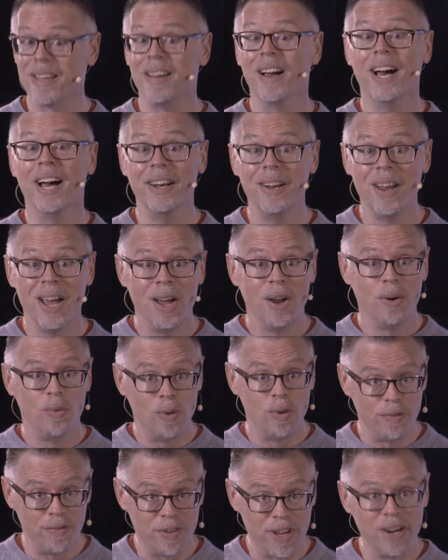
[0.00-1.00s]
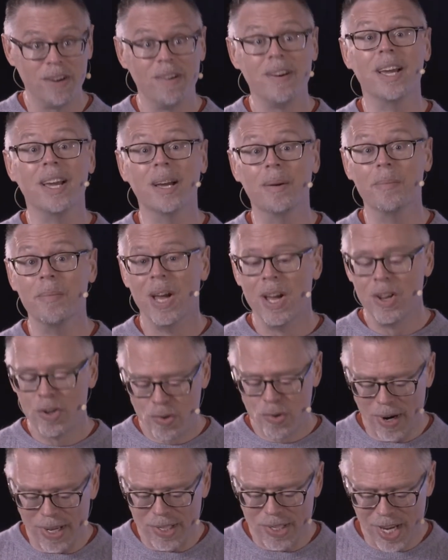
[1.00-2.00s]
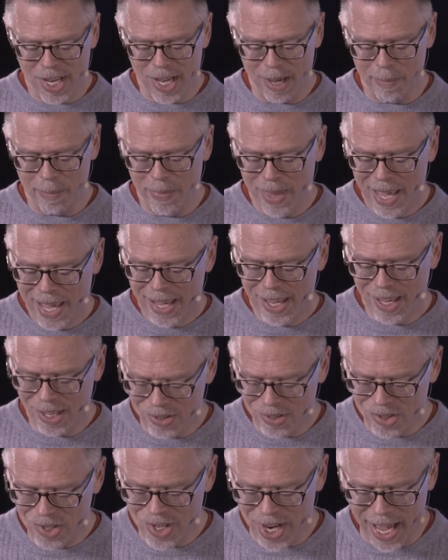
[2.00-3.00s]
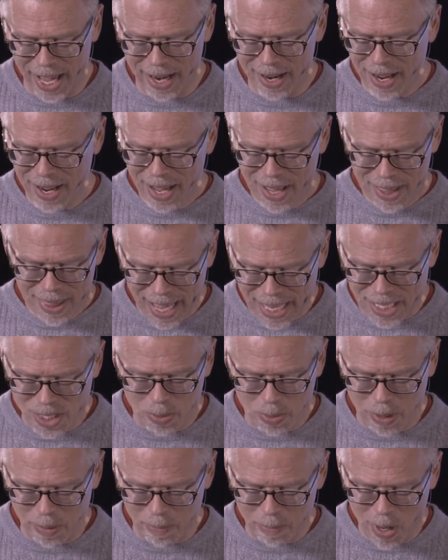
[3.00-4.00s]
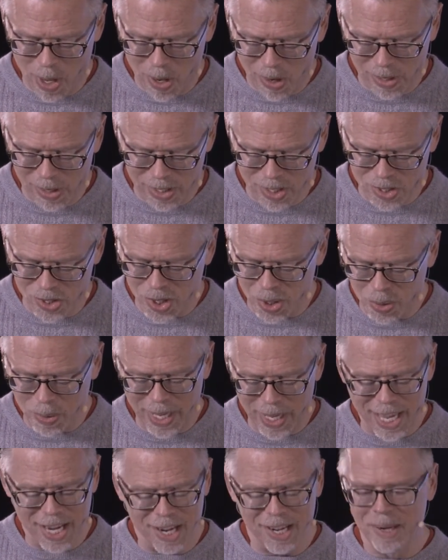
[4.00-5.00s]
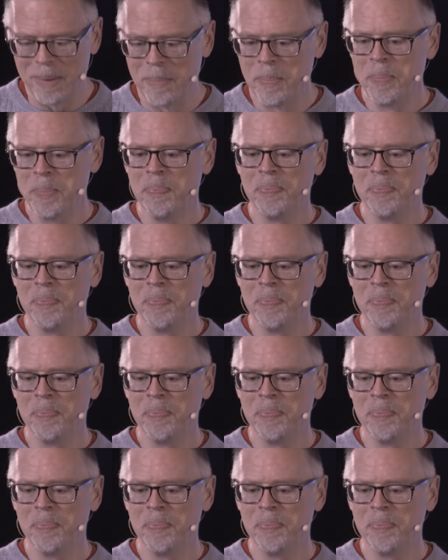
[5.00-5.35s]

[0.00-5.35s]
God, revere Him, trust Him instead. That's what Paul is doing here.